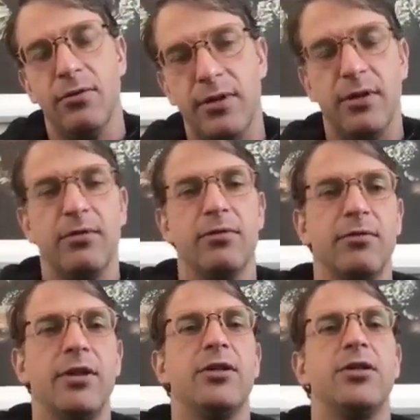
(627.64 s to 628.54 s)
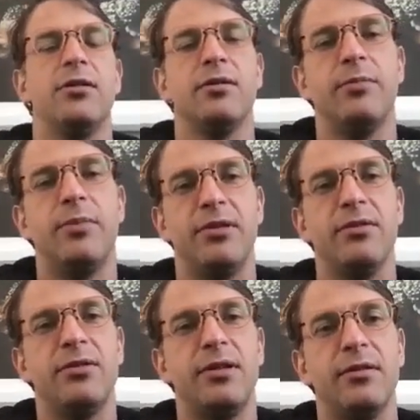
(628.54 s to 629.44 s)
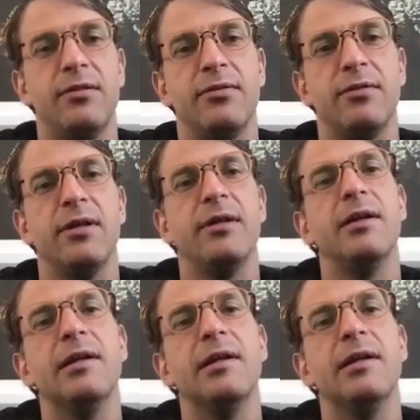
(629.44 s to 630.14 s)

you know ridged pieces of steel right